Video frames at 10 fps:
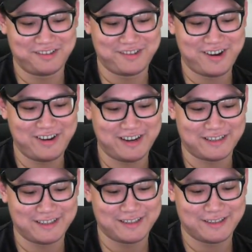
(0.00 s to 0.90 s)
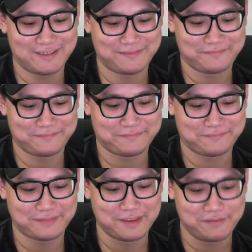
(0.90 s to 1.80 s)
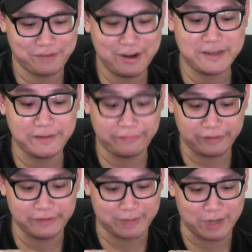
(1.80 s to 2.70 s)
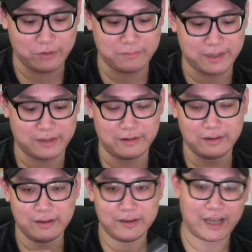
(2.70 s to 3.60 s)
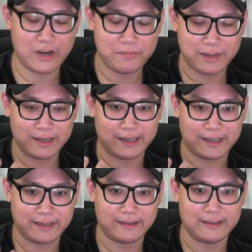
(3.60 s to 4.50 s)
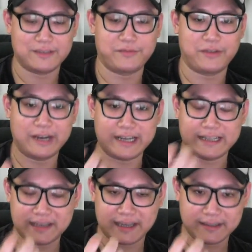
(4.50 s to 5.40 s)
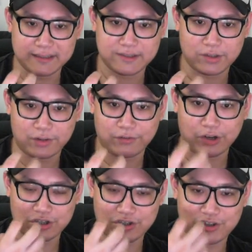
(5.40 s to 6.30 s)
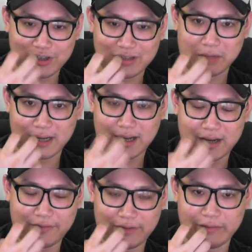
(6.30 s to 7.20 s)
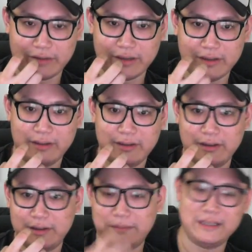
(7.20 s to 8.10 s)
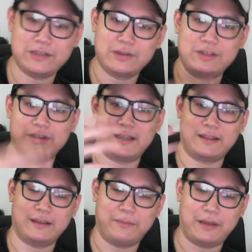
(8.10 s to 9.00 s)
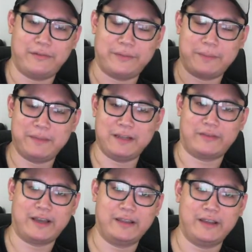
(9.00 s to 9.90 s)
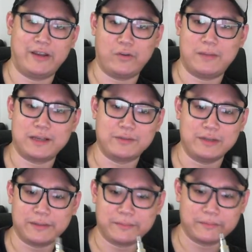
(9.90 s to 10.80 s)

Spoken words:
Very nice. Very different from Hanuman. Hanuman again is very intense, sort of concentrated banana flavor, but this one you get a bit of other aromas with it.